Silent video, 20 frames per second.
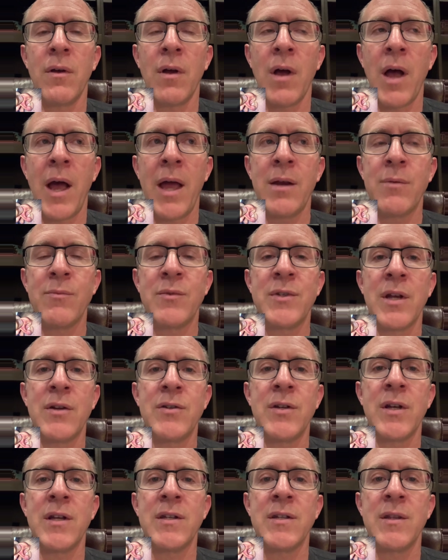items
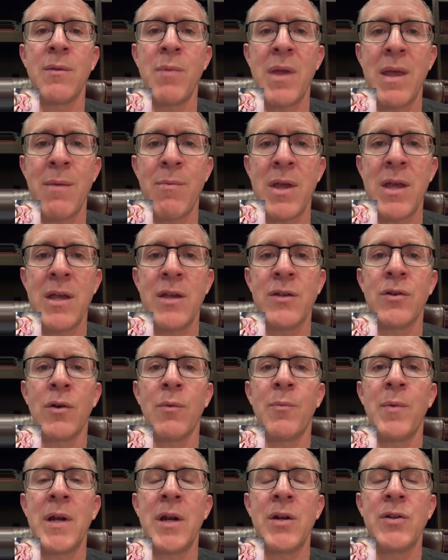such as the BBs or
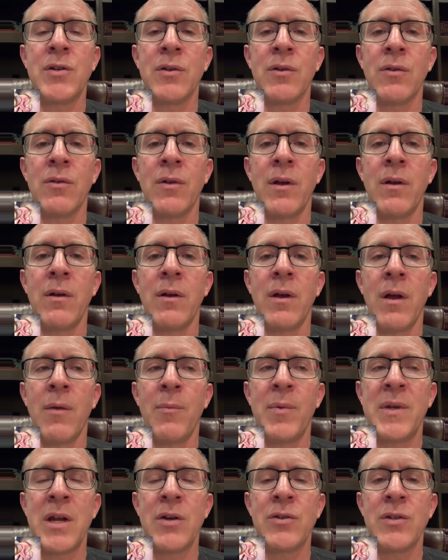
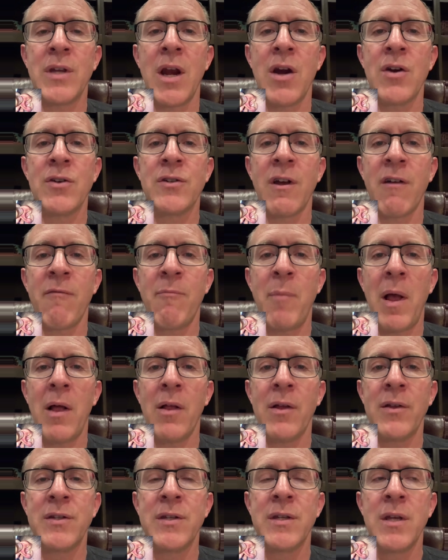potentially airsoft
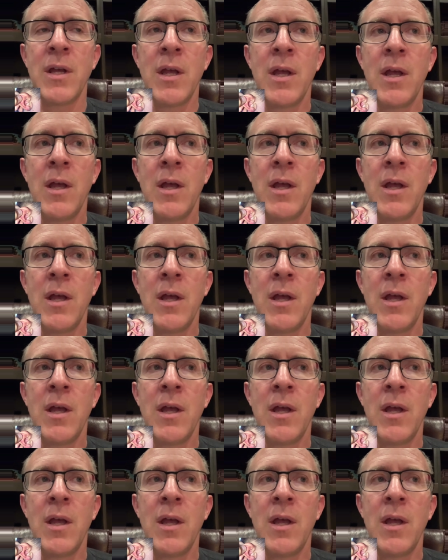pellets,